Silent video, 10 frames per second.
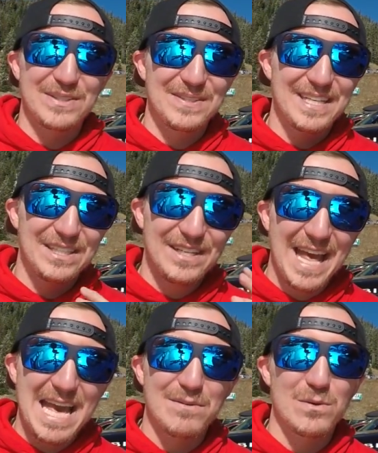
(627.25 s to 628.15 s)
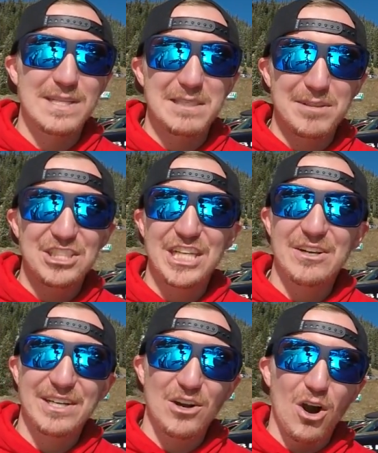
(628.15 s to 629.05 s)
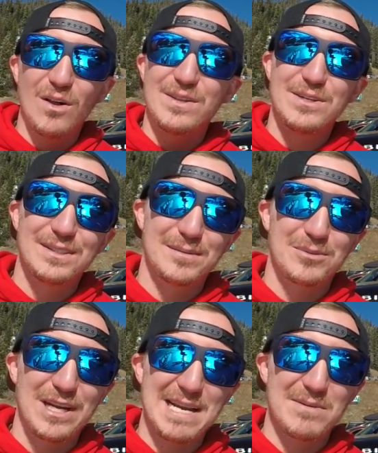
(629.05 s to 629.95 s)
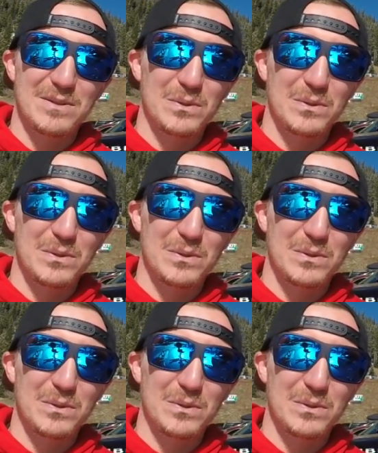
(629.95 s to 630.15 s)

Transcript: So thank you to everyone that's been sharing, all the new subscribers.